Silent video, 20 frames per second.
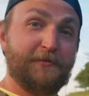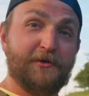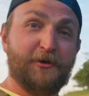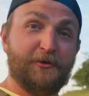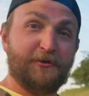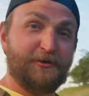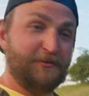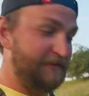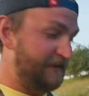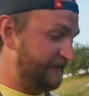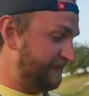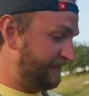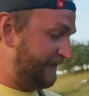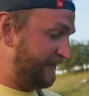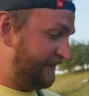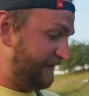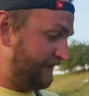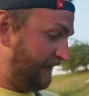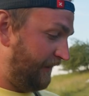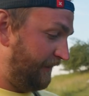known to me
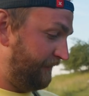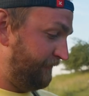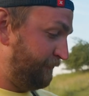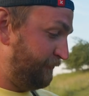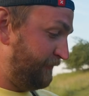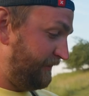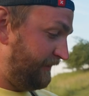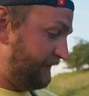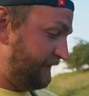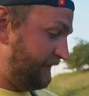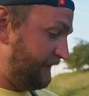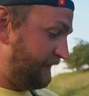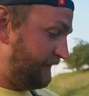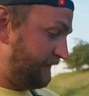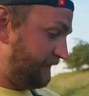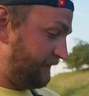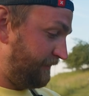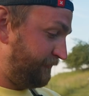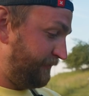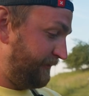that I really need
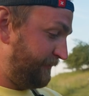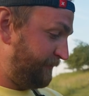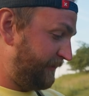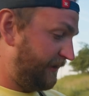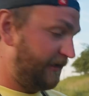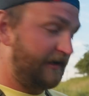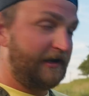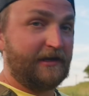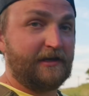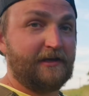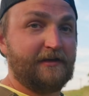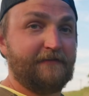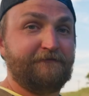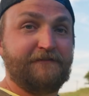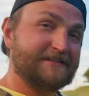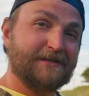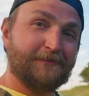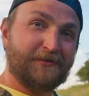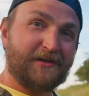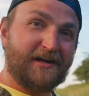a grip that
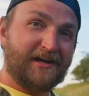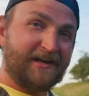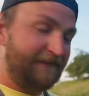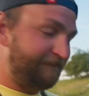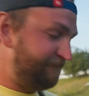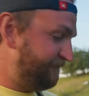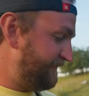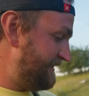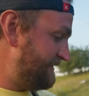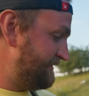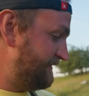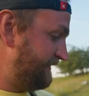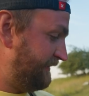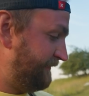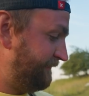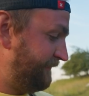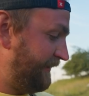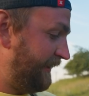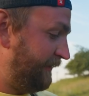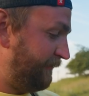something I can feel
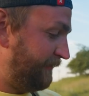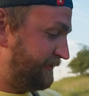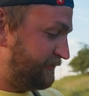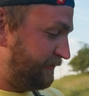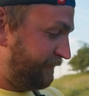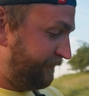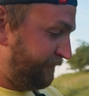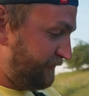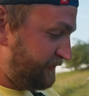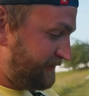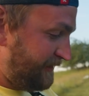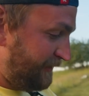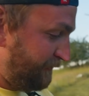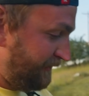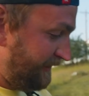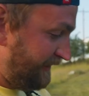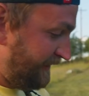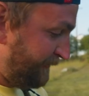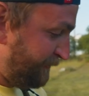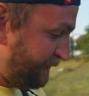and evaluate. So the first thing
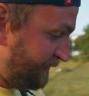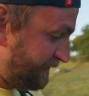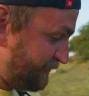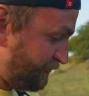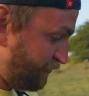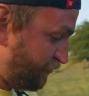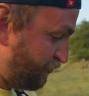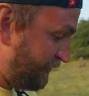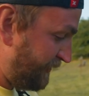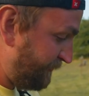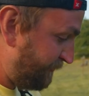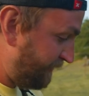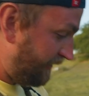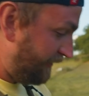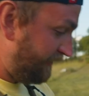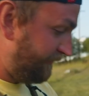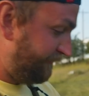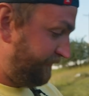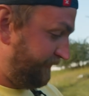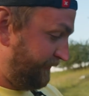we did was rip
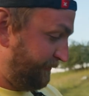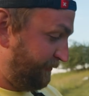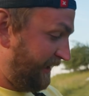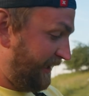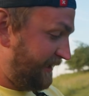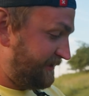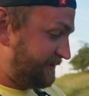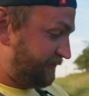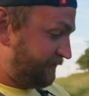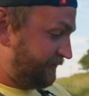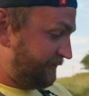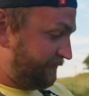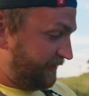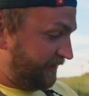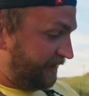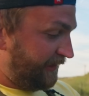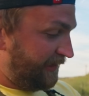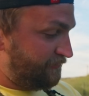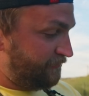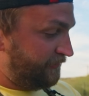off the plastic grip
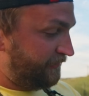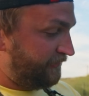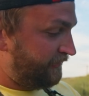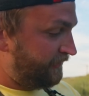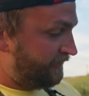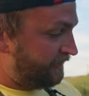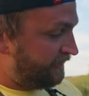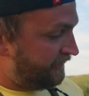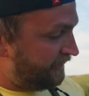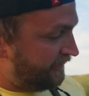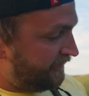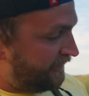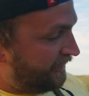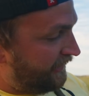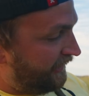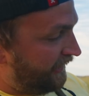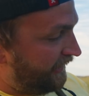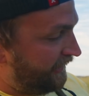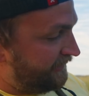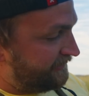that came with it,
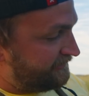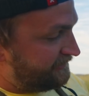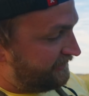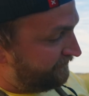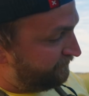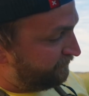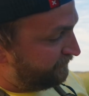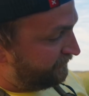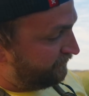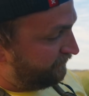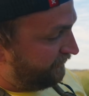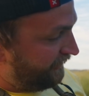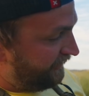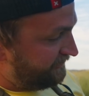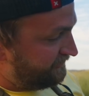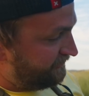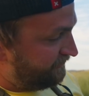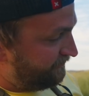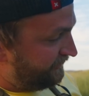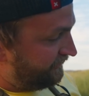and it's left with the
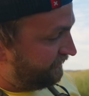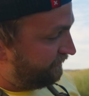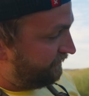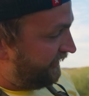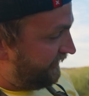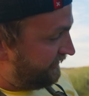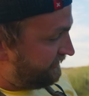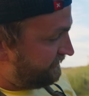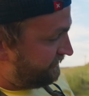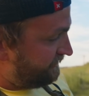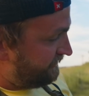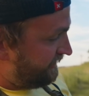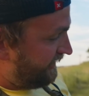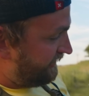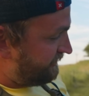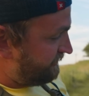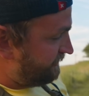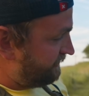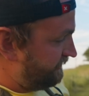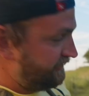riser, but the riser is
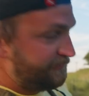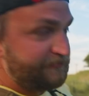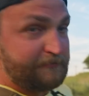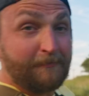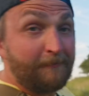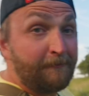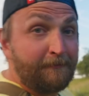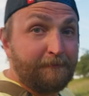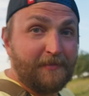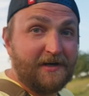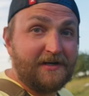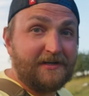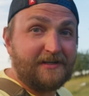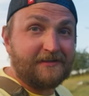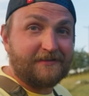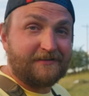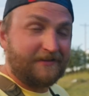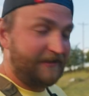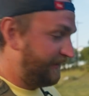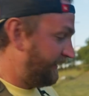actually
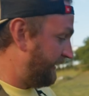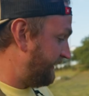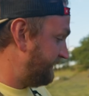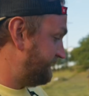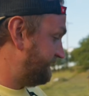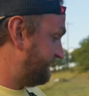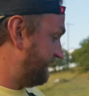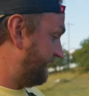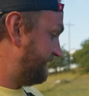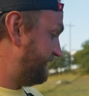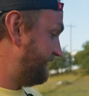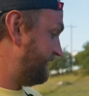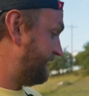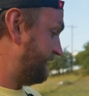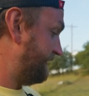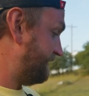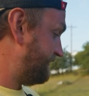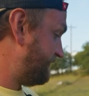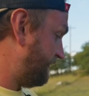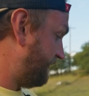money. Like I dig
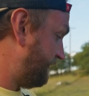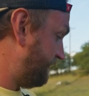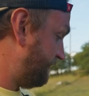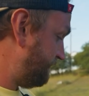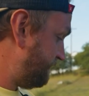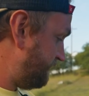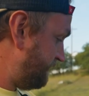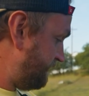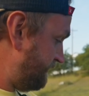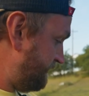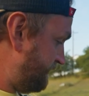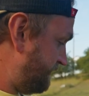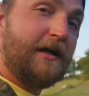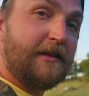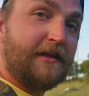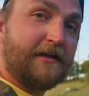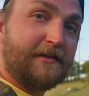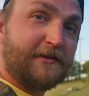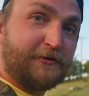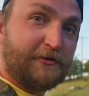it, so I
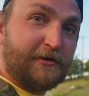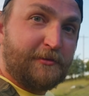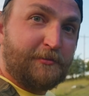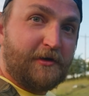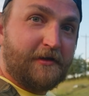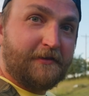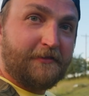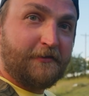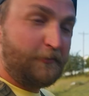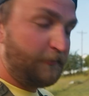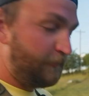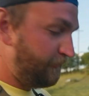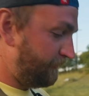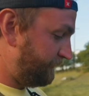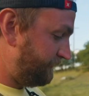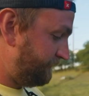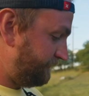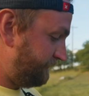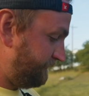like the grip on the Hoyt.